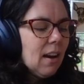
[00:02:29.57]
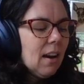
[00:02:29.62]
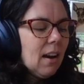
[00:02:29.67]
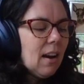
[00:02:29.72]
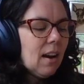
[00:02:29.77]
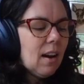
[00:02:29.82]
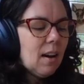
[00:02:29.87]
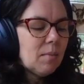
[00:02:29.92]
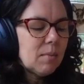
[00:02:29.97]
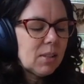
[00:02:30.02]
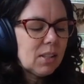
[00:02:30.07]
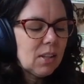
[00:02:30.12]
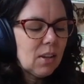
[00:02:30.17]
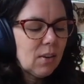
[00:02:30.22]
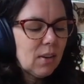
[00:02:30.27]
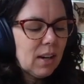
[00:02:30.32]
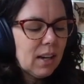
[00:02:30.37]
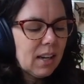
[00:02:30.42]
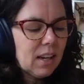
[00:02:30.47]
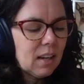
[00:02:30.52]
um,
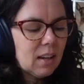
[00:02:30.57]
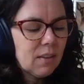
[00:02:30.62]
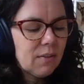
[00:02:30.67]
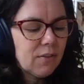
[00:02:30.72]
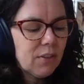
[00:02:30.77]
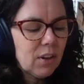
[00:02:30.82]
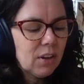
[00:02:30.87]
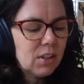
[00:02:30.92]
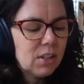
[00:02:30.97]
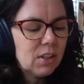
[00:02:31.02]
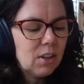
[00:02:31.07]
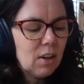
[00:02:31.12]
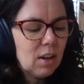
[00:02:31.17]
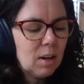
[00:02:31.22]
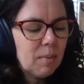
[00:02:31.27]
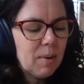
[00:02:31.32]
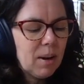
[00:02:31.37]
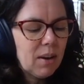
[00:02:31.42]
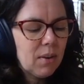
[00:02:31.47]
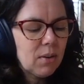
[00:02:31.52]
so I had at first thought
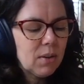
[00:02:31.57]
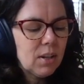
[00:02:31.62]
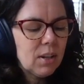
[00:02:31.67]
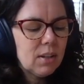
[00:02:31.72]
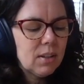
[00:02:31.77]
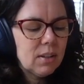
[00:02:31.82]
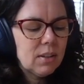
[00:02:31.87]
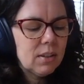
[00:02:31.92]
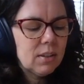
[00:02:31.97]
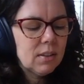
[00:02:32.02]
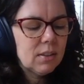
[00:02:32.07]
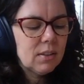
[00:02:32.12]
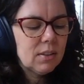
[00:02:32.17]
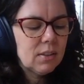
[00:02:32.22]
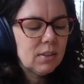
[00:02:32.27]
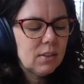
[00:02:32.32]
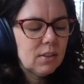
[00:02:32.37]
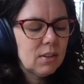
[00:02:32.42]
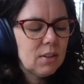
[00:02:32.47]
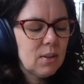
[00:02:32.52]
about
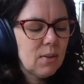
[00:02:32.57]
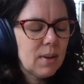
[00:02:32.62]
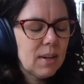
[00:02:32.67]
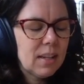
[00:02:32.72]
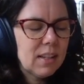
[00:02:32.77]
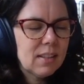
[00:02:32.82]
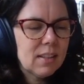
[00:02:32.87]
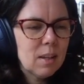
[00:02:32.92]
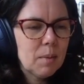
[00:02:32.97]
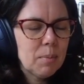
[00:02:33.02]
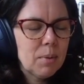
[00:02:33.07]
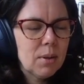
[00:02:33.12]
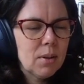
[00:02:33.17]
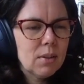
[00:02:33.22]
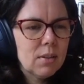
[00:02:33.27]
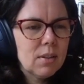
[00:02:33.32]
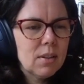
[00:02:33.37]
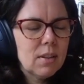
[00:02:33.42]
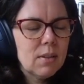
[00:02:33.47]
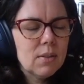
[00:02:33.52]
doing
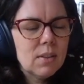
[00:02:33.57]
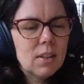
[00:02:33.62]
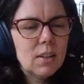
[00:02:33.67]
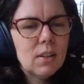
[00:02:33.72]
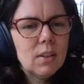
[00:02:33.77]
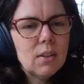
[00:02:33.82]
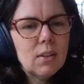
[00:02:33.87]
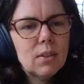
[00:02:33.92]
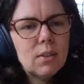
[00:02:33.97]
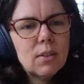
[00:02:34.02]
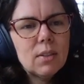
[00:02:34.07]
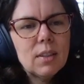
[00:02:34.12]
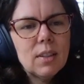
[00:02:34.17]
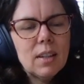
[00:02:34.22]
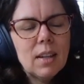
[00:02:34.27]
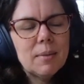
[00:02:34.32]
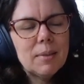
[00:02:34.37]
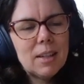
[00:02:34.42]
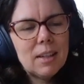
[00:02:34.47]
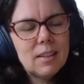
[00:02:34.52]
zippers, and I was like, oh,
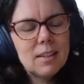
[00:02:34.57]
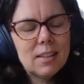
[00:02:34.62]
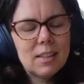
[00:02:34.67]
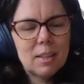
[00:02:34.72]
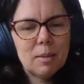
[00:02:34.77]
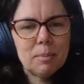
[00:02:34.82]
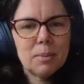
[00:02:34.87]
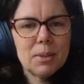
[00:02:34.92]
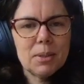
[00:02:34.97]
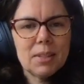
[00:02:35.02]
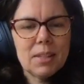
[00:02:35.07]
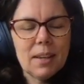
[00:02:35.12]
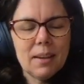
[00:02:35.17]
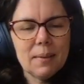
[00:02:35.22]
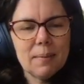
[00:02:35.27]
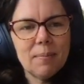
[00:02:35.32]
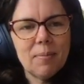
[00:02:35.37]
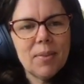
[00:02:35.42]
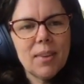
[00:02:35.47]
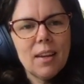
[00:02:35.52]
I'm not at zippers
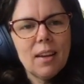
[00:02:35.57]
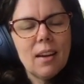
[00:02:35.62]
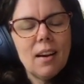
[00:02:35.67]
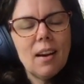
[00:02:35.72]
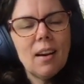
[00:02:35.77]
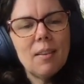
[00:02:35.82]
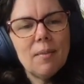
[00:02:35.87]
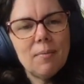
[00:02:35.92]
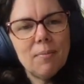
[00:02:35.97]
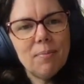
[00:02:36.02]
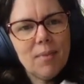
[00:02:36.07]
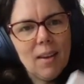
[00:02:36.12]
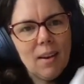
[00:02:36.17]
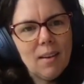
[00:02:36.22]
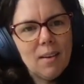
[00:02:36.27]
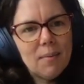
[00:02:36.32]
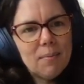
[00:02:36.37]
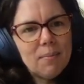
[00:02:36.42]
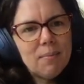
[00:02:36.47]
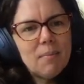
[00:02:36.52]
yet.
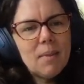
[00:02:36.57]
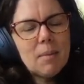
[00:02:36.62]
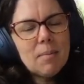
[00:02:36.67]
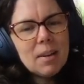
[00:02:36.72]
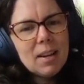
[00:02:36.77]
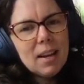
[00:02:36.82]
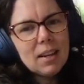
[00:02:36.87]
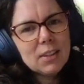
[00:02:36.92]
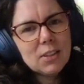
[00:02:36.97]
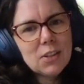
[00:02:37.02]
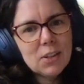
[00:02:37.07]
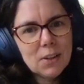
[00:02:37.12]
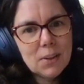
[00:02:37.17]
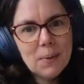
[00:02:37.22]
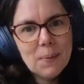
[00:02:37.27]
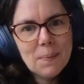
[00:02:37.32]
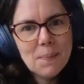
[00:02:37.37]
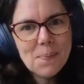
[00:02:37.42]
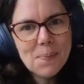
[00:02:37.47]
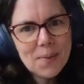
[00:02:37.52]
Um, maybe next year
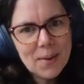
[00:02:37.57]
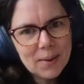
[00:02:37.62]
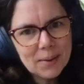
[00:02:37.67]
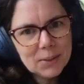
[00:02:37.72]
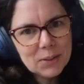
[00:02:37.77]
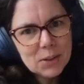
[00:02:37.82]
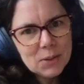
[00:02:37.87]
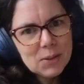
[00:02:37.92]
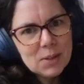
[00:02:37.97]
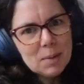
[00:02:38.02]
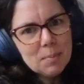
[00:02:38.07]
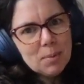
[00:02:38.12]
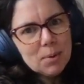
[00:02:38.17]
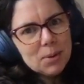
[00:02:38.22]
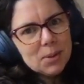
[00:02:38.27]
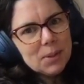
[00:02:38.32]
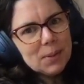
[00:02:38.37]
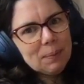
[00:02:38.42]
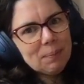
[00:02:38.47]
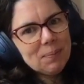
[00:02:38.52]
I'll, I'll do
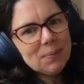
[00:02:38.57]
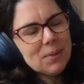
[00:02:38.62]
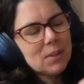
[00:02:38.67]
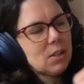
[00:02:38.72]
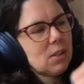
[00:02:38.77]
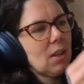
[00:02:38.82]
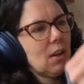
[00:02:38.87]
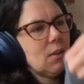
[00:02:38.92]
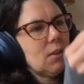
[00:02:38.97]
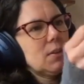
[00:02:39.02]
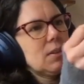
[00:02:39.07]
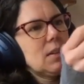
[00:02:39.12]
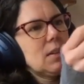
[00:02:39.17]
zippers. So